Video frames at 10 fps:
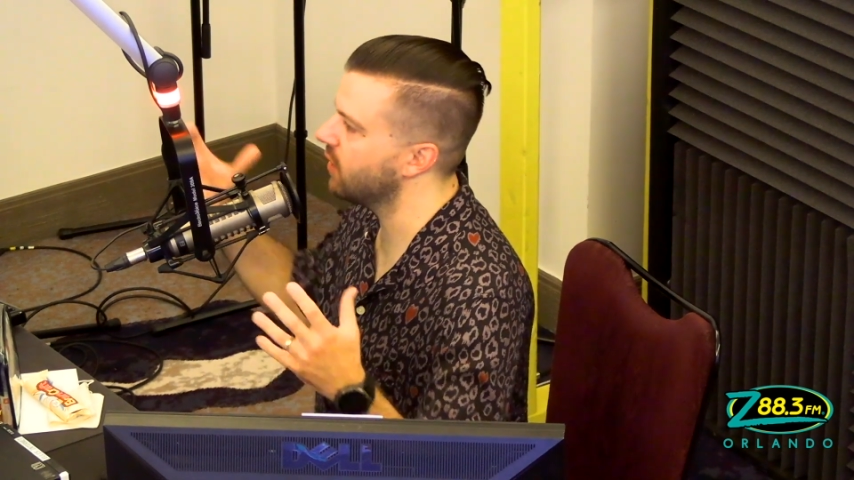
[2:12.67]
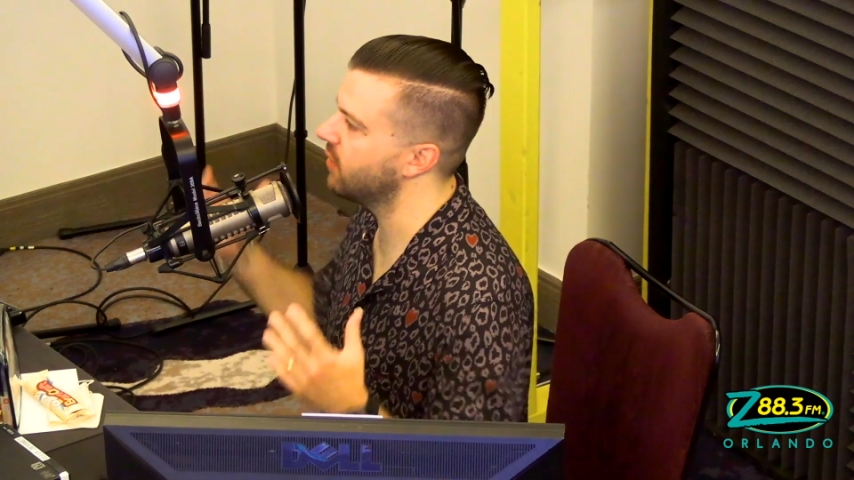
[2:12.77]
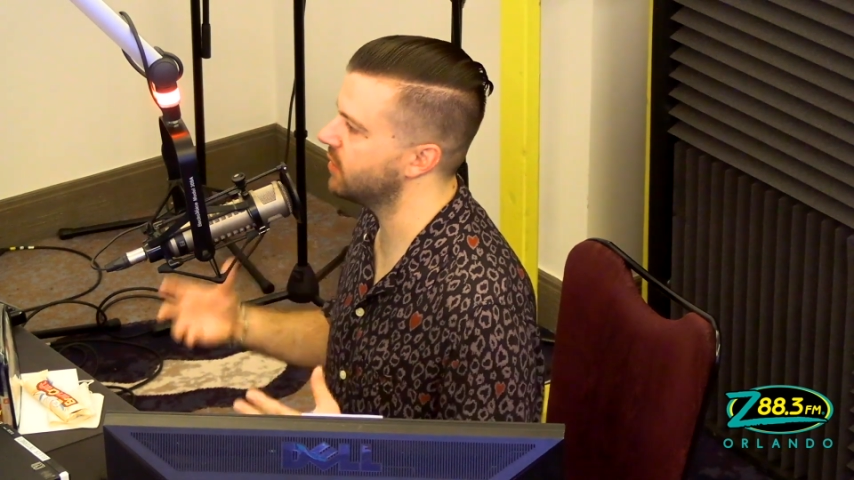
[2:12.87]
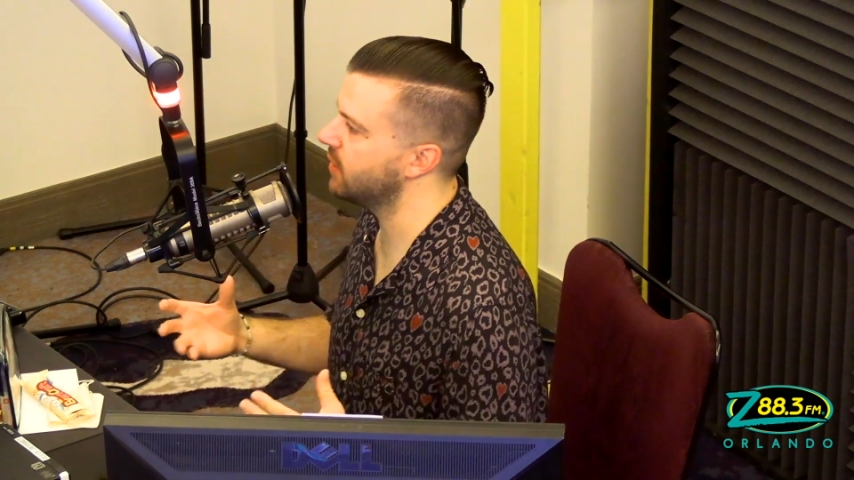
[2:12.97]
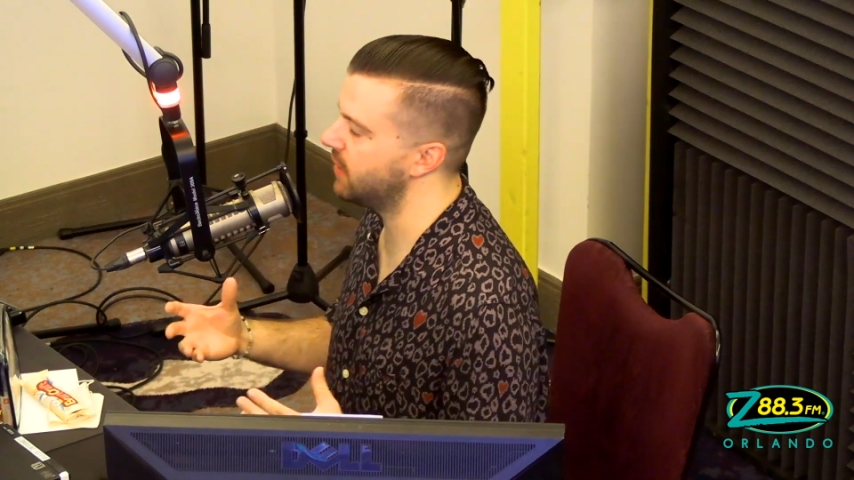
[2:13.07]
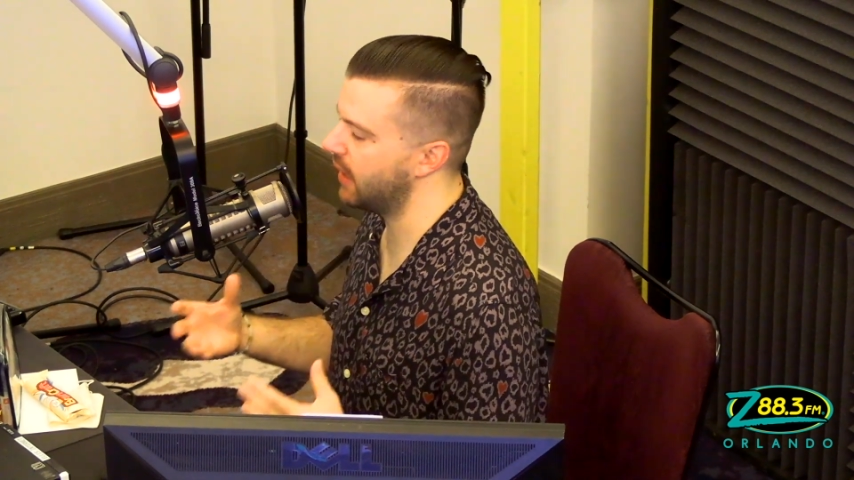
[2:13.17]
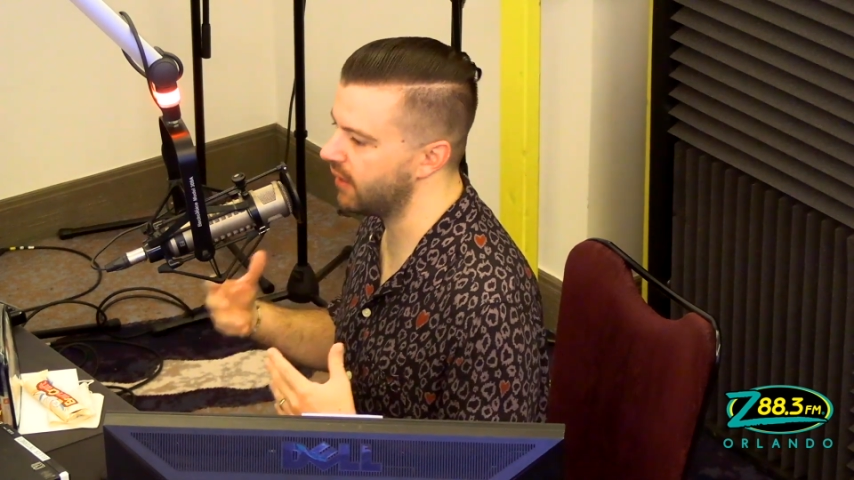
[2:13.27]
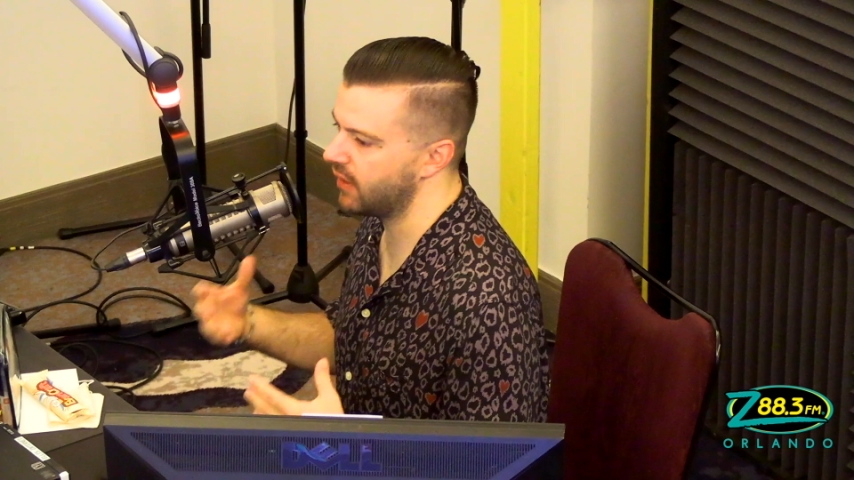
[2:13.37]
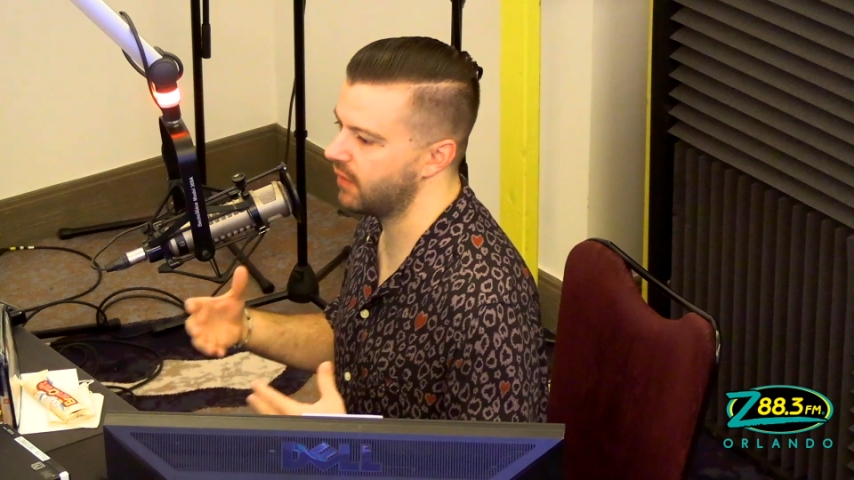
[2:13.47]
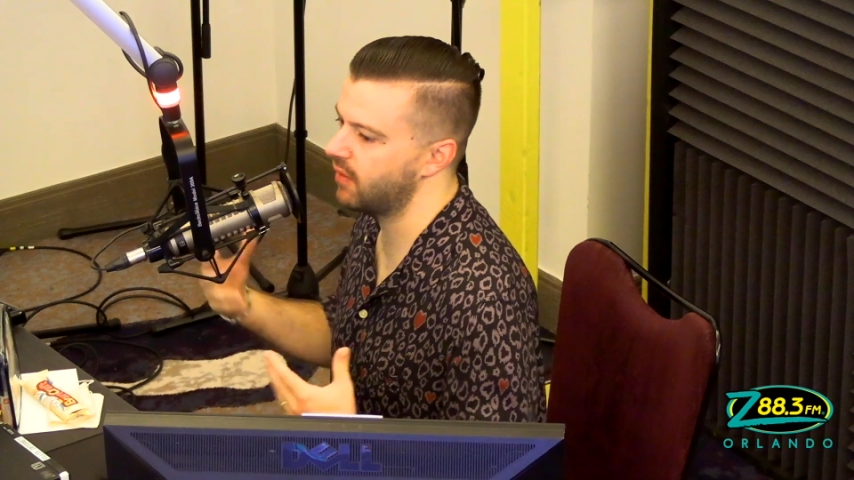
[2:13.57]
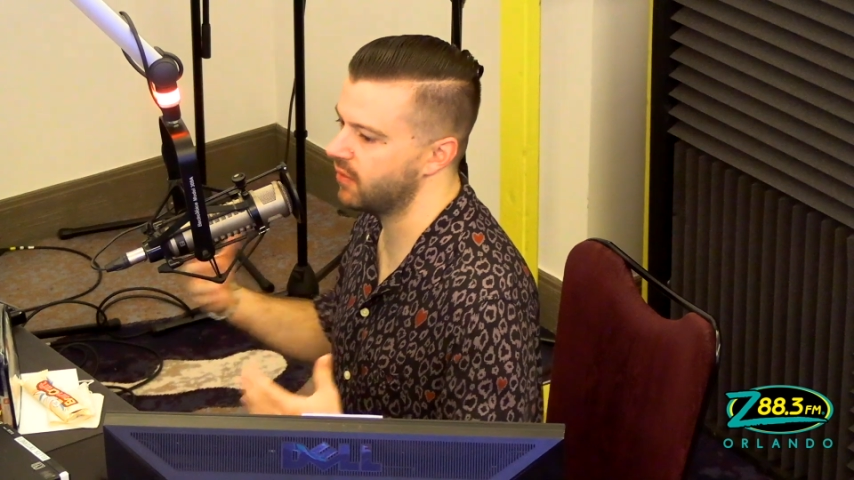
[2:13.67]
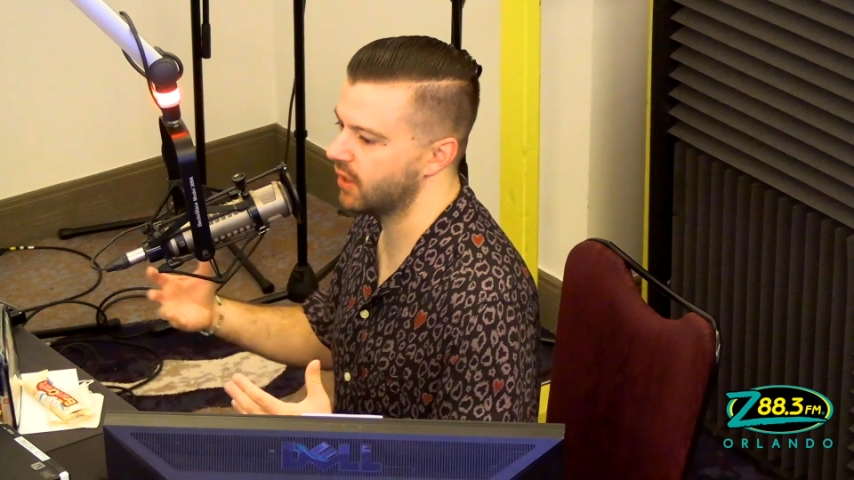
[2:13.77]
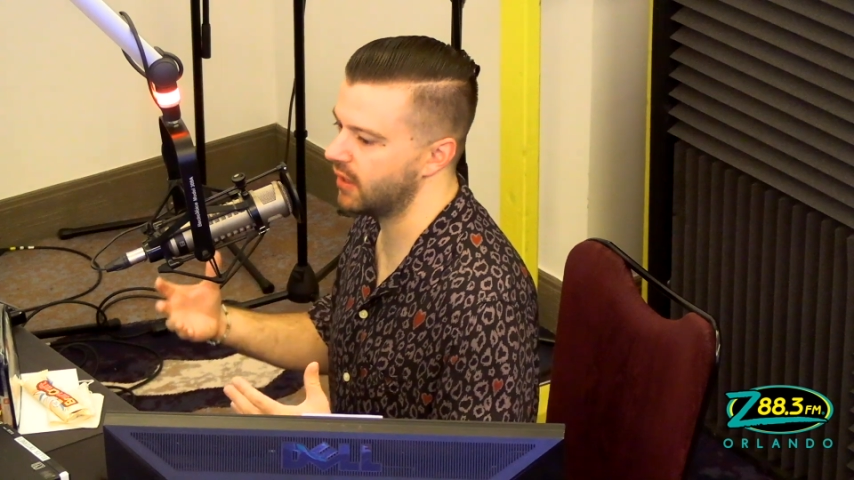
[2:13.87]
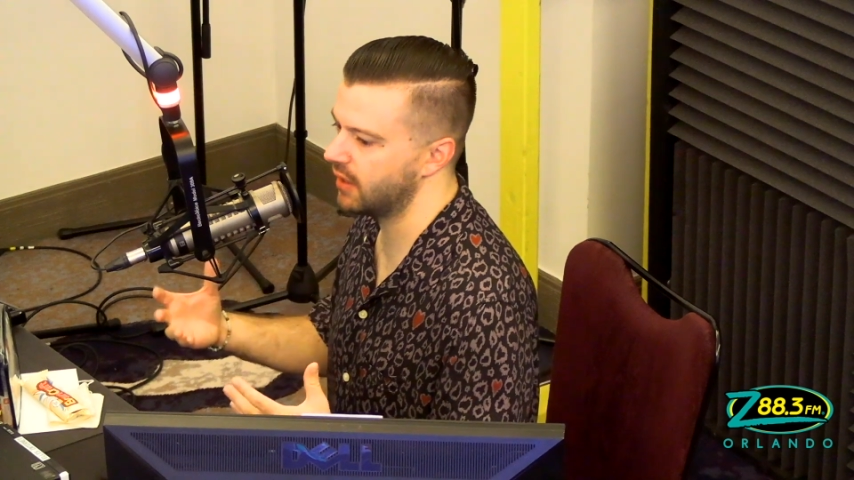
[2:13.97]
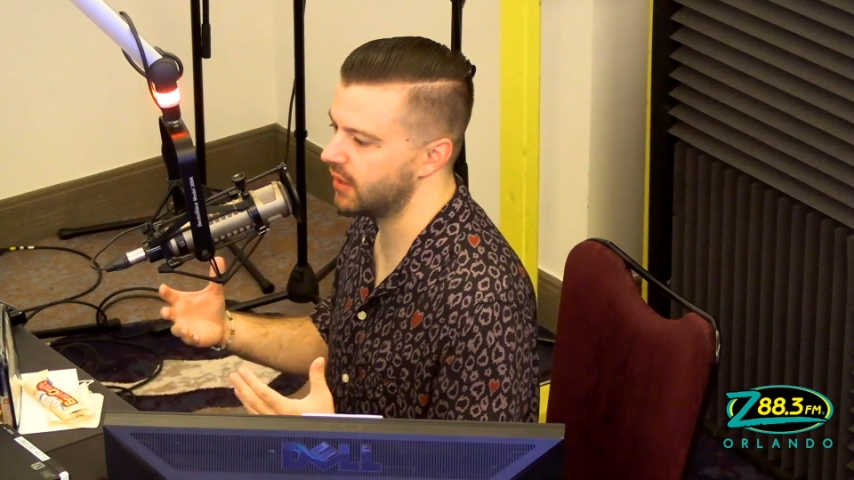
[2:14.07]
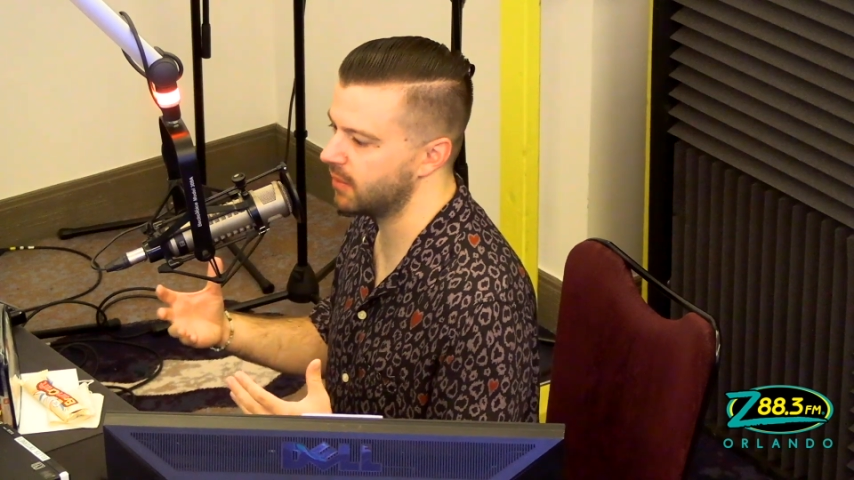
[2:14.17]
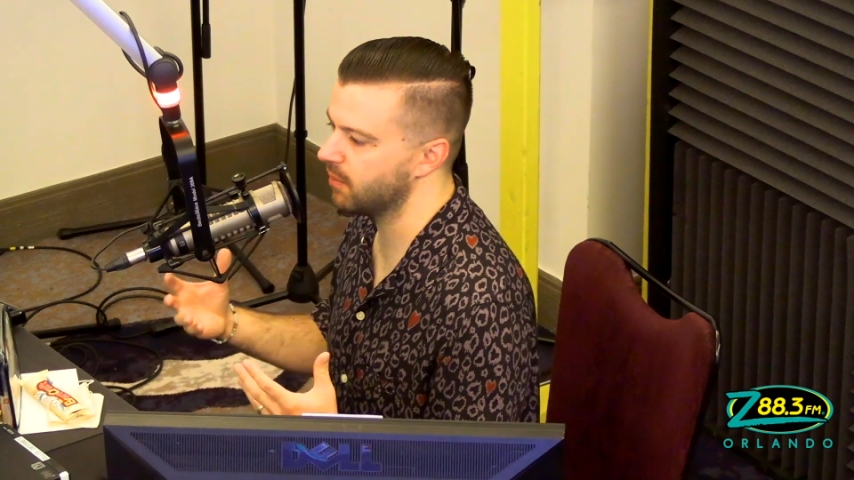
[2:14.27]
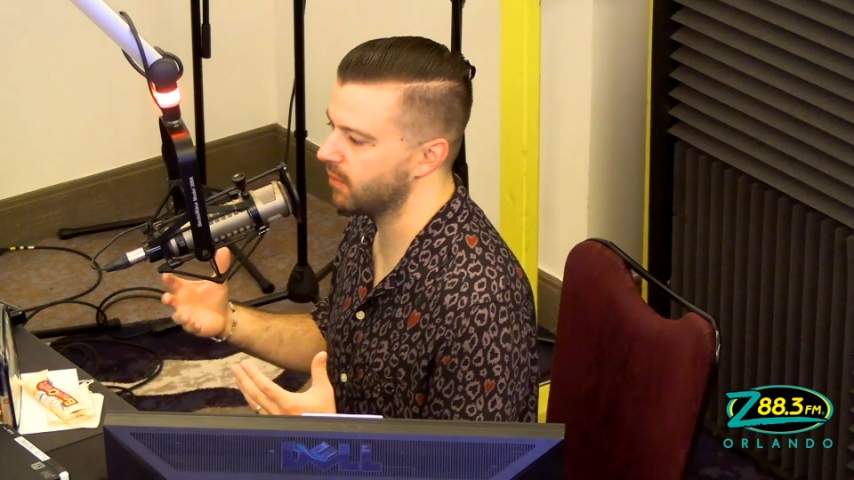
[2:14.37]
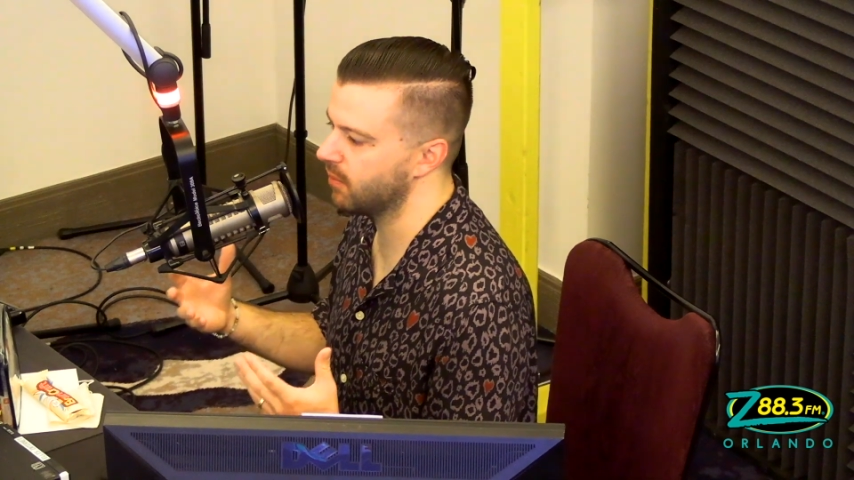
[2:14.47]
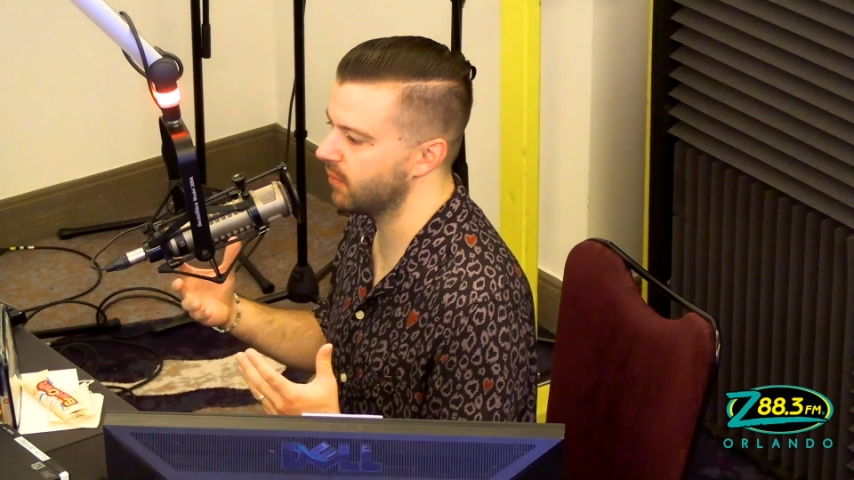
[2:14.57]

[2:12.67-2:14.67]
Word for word: loves them and they they've never done anything,